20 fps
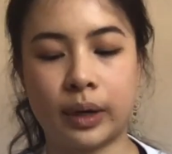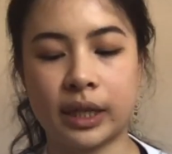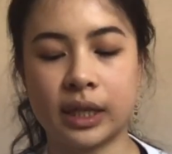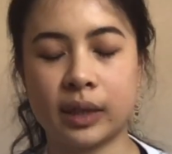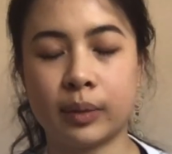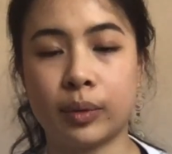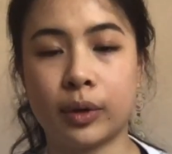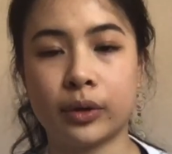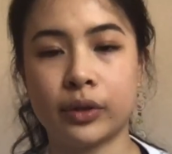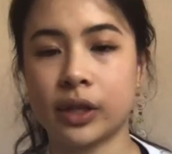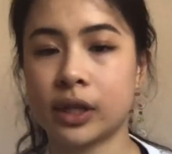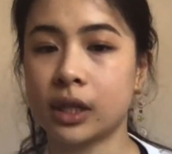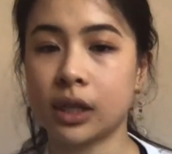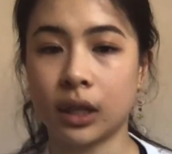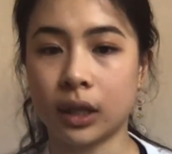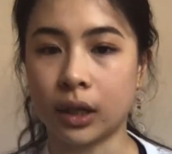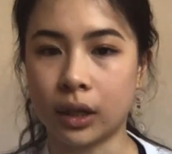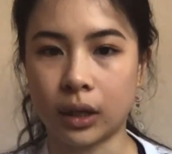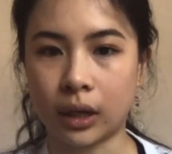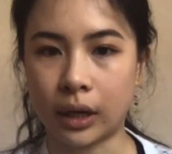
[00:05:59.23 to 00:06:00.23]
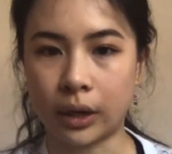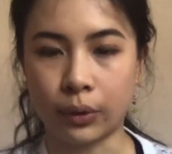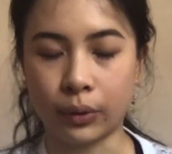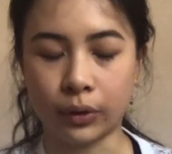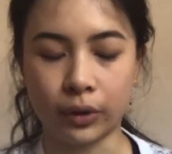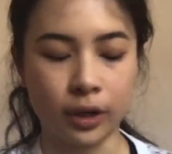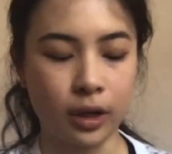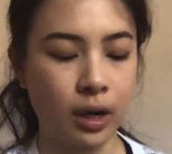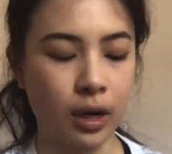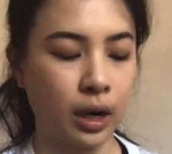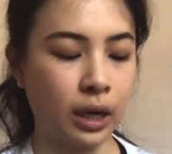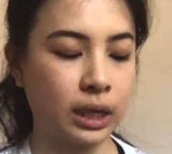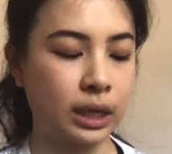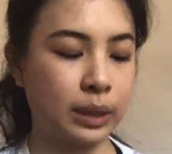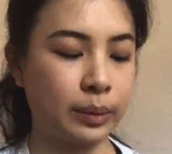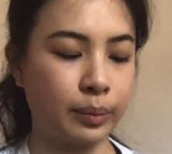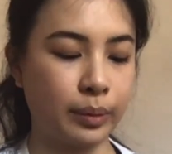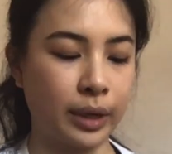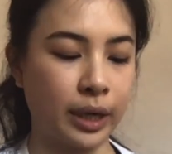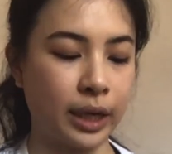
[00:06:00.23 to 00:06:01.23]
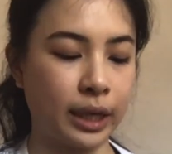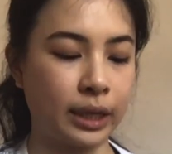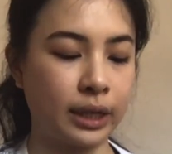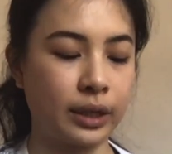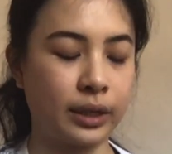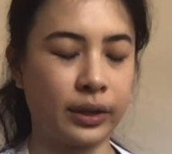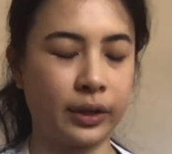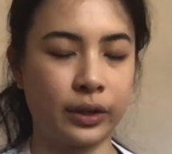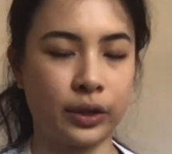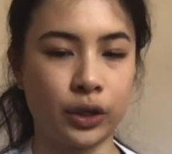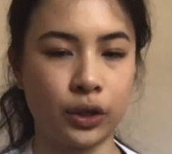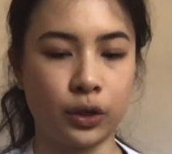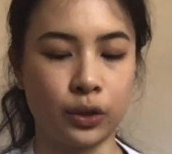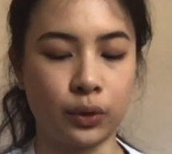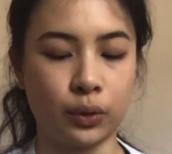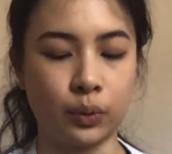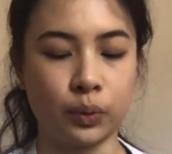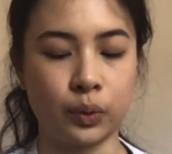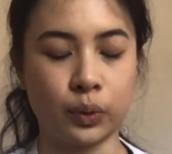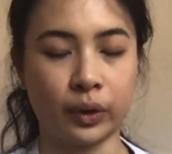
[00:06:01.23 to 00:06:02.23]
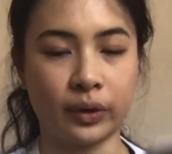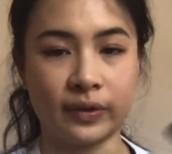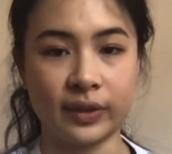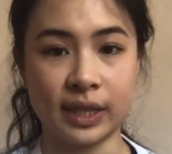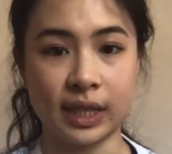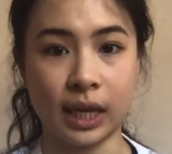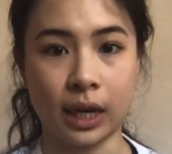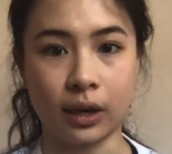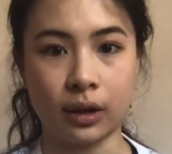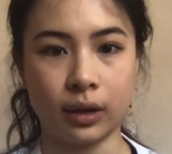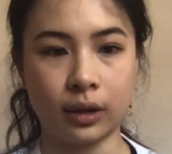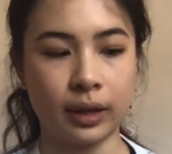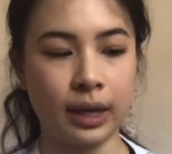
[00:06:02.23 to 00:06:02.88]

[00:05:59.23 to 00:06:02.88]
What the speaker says: I suppose it's a little unorthodox, but to sort of set all